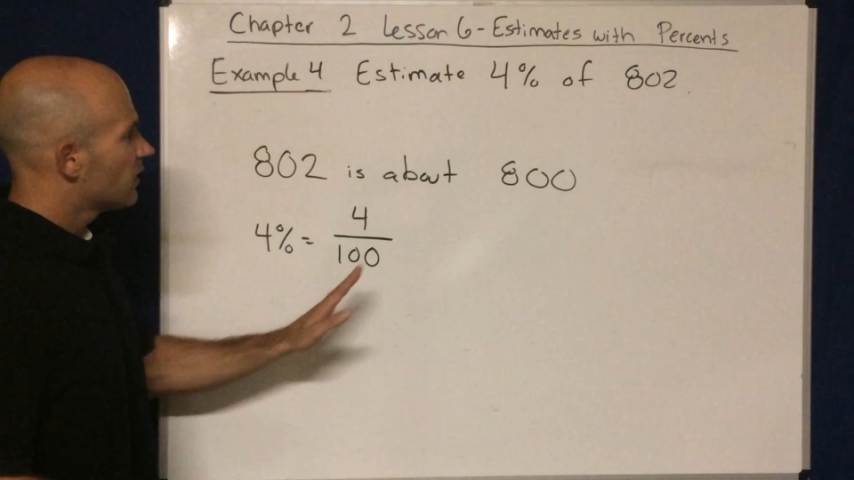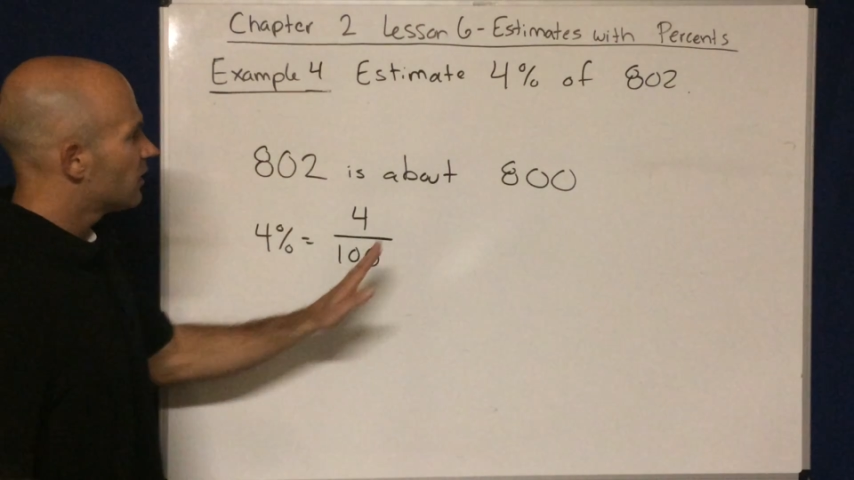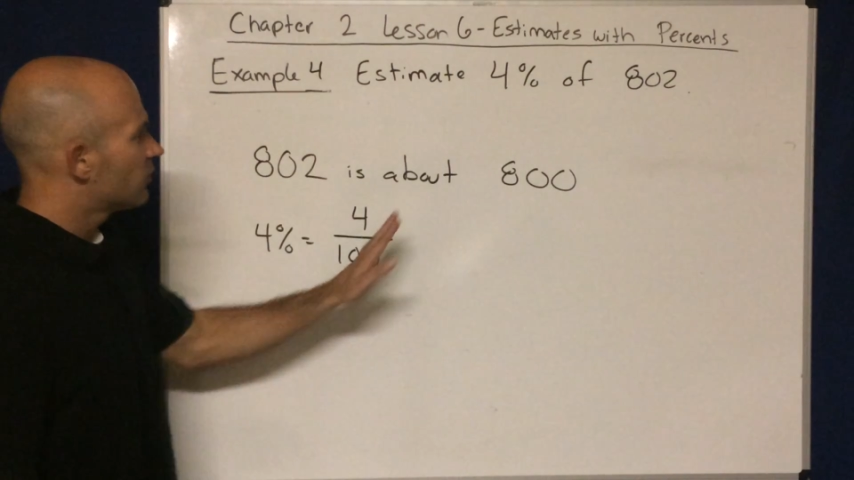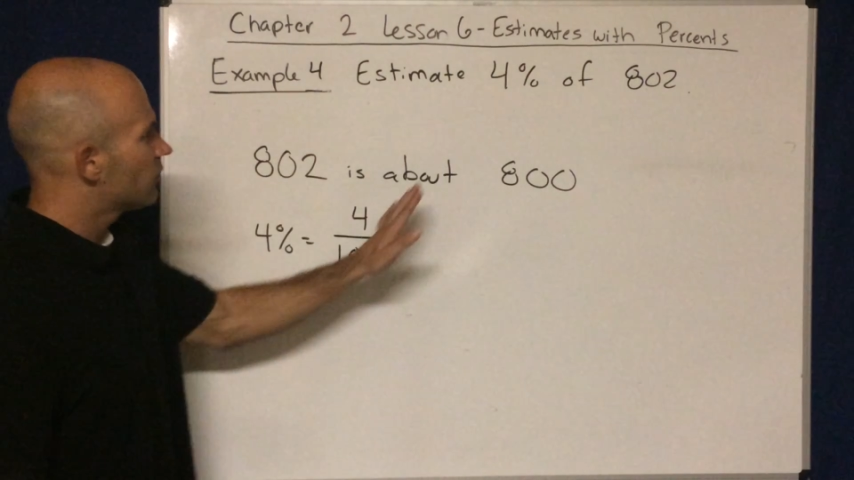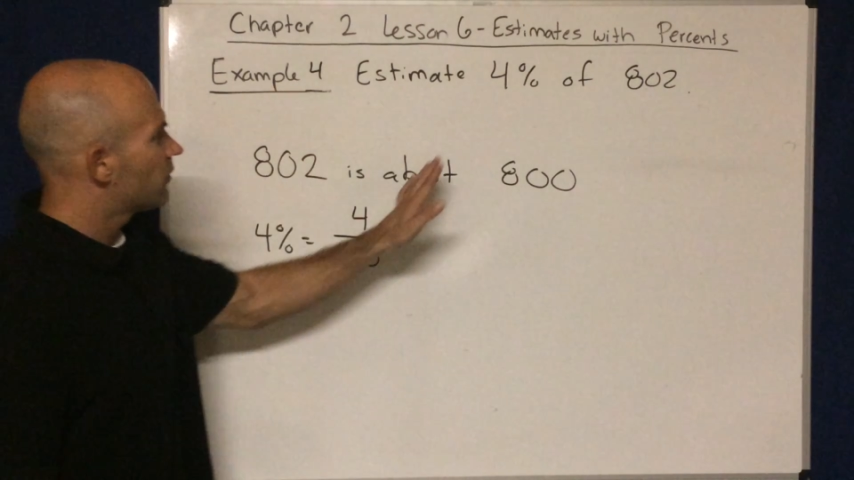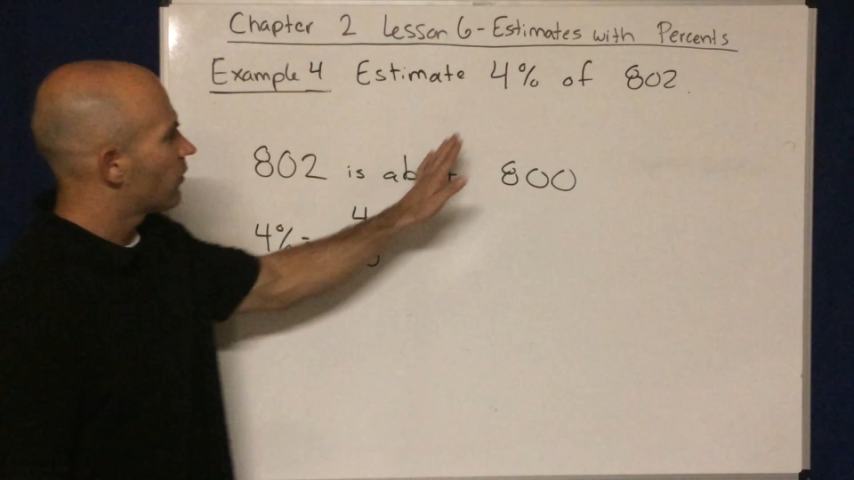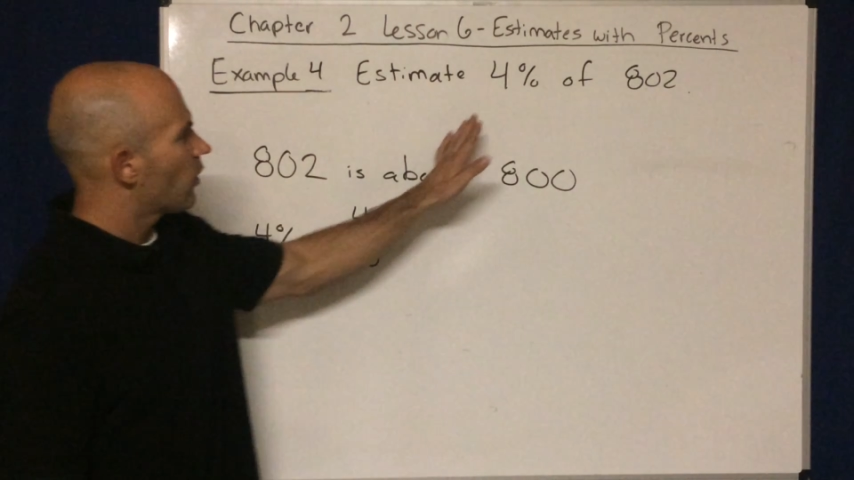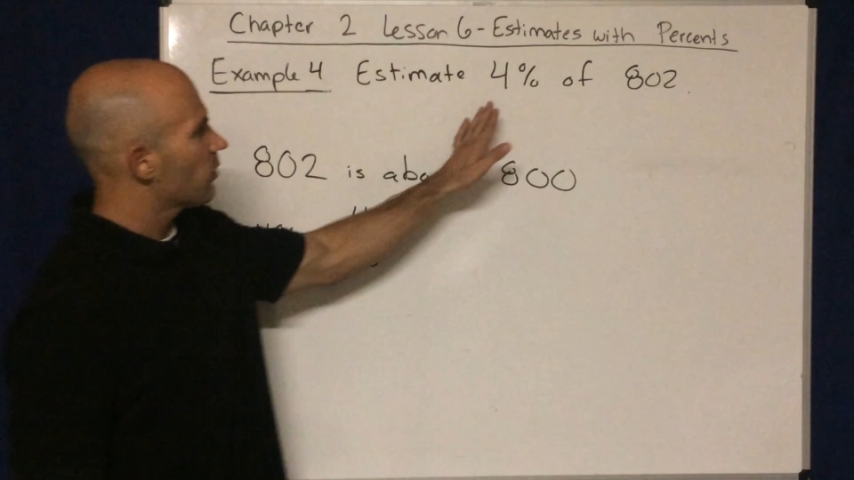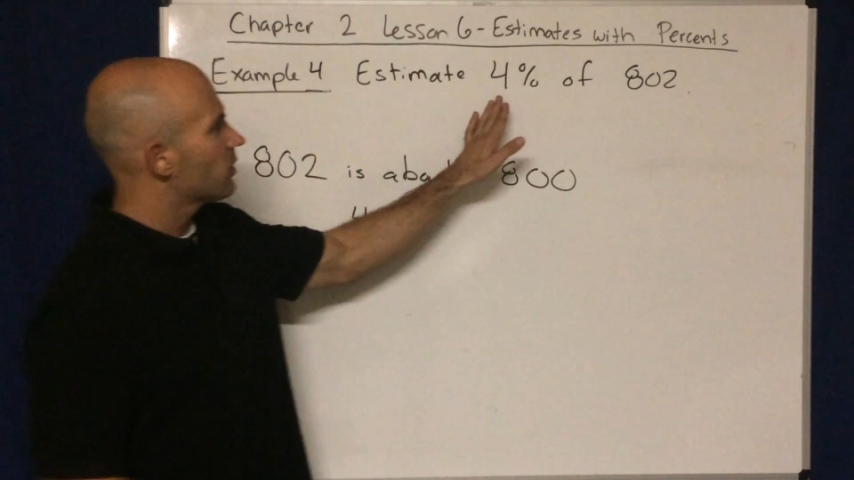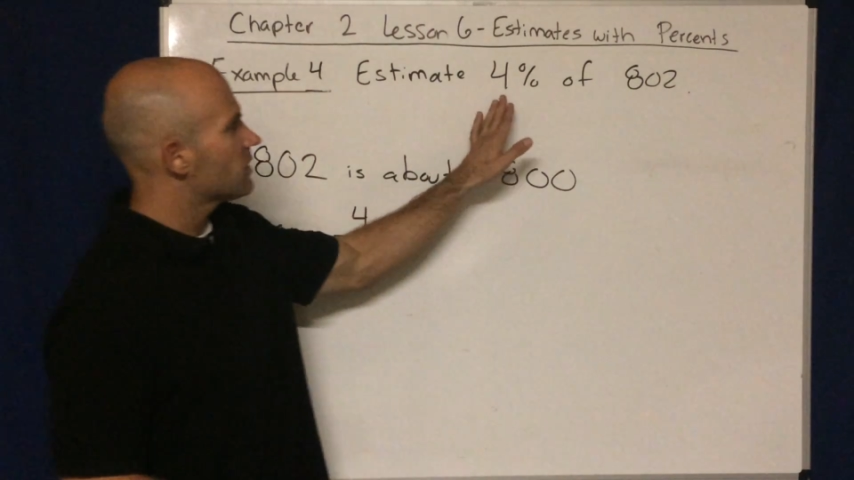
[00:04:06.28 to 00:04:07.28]
is
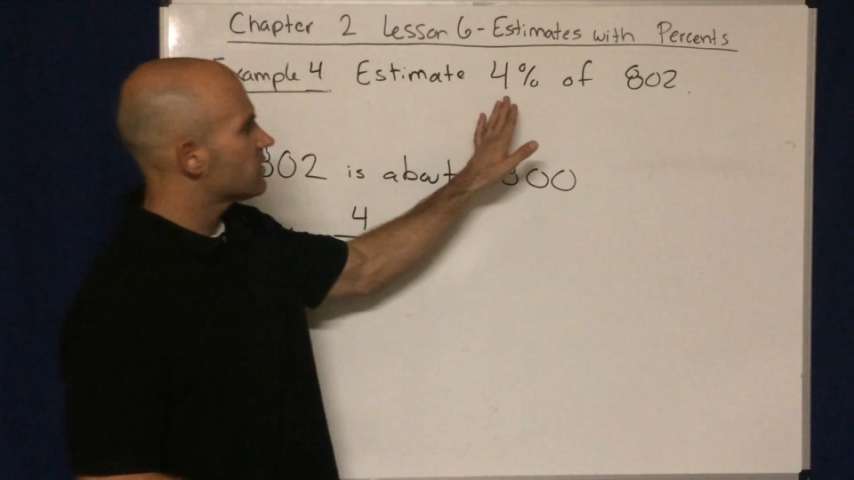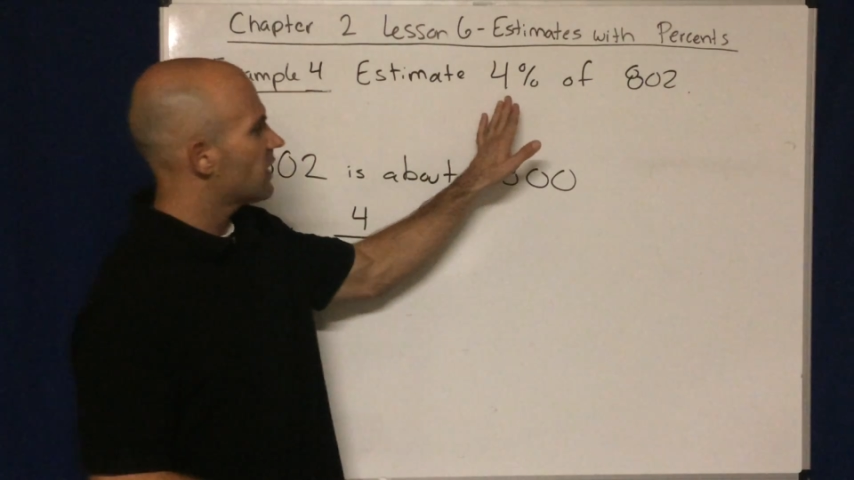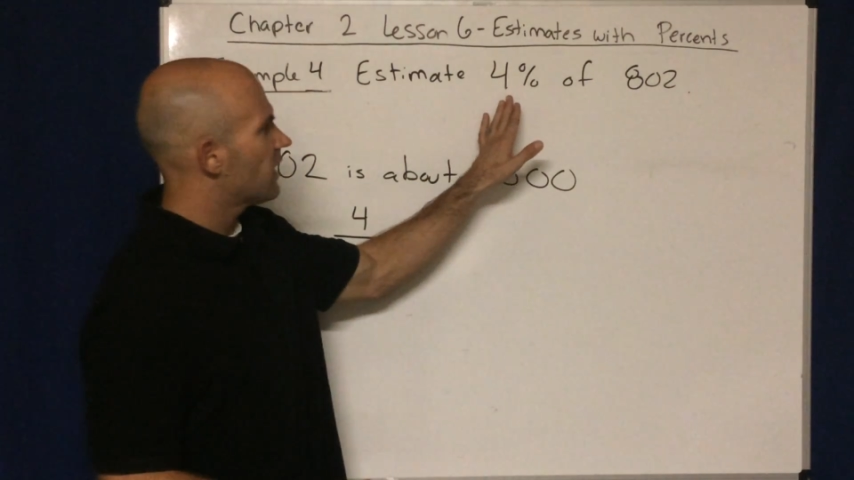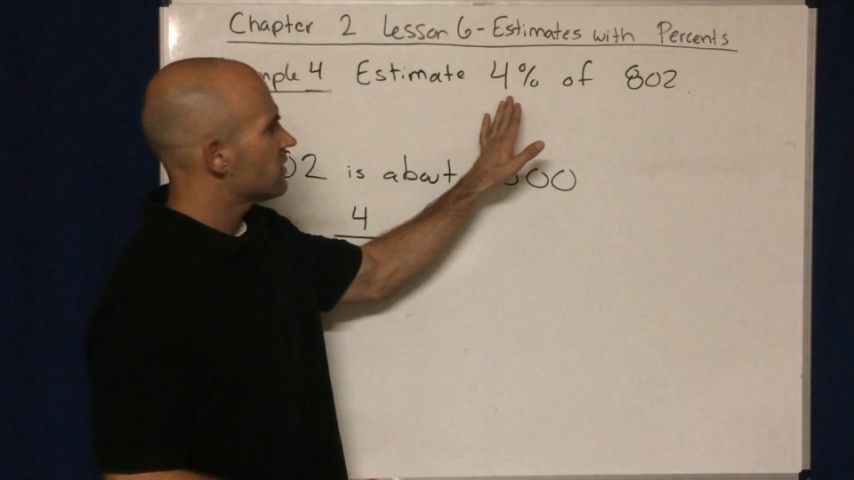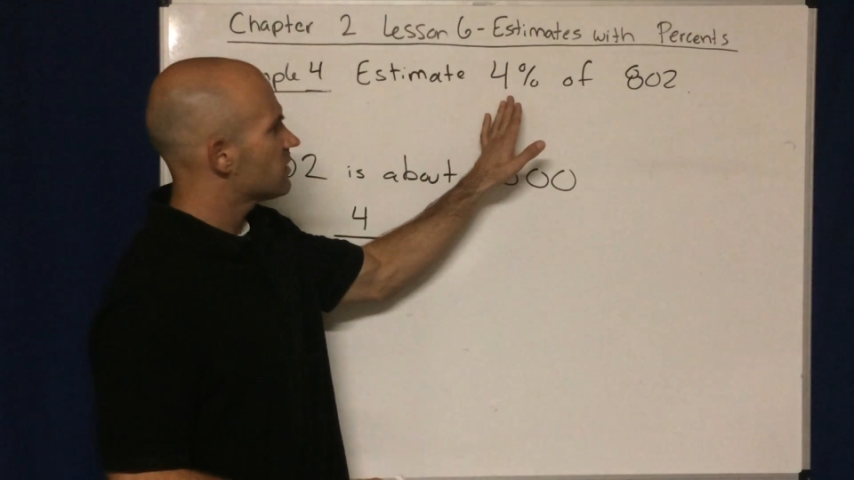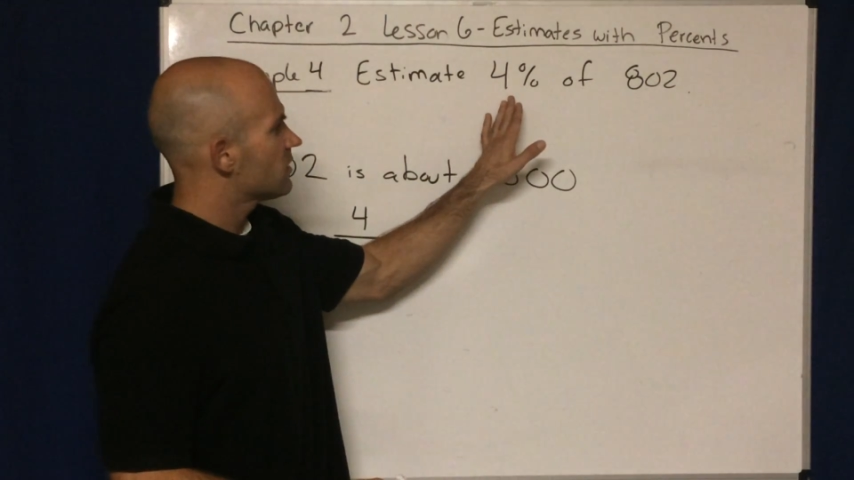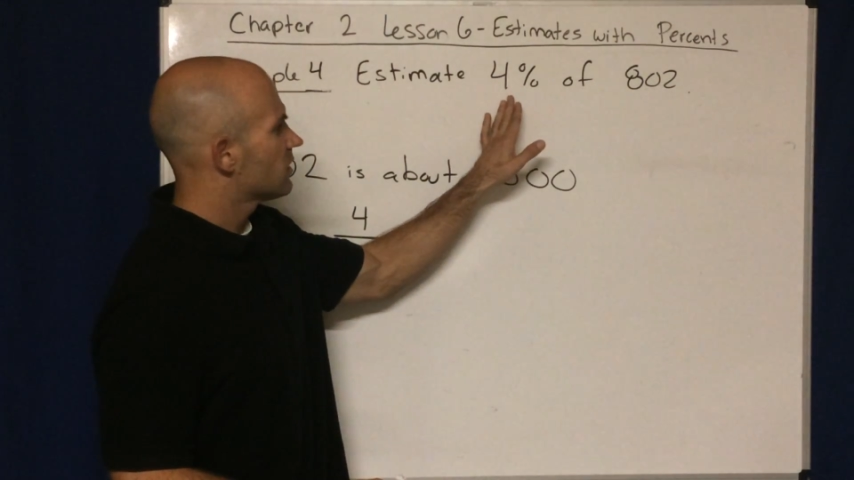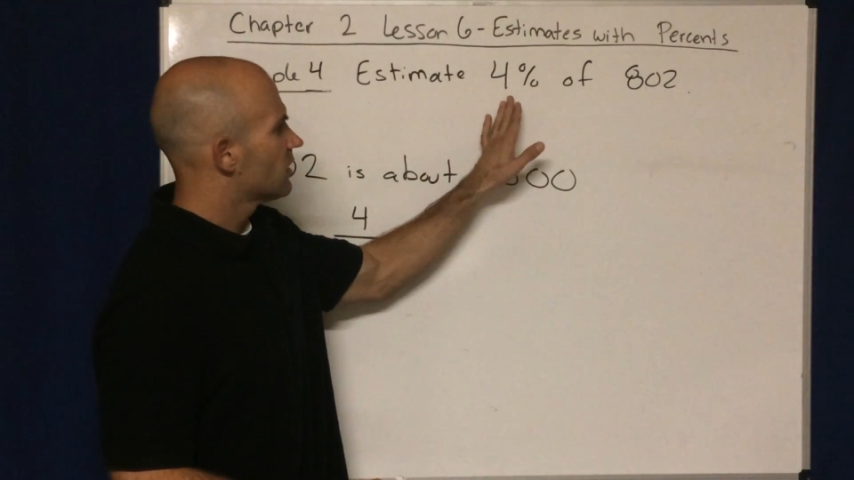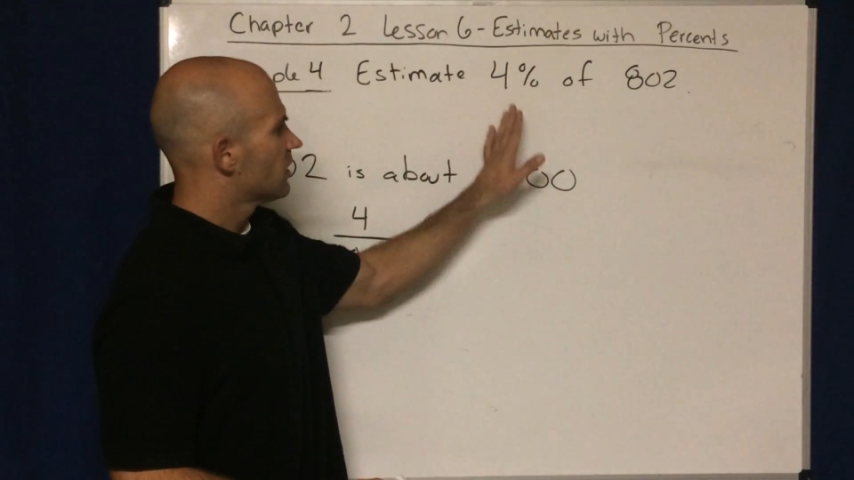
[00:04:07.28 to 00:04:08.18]
4%